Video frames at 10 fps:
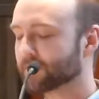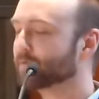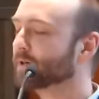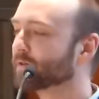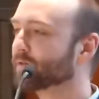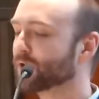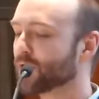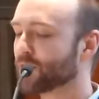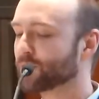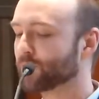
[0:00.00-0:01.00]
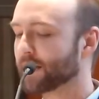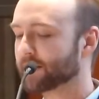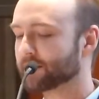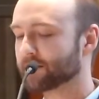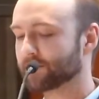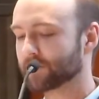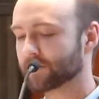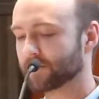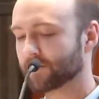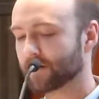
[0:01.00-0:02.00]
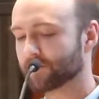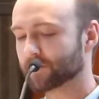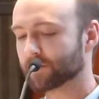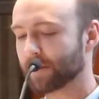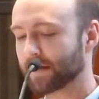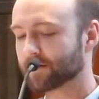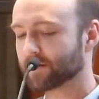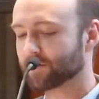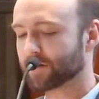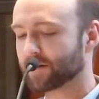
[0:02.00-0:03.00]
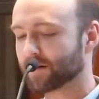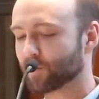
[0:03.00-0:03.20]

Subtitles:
of years ago who hadn't even discovered bacteria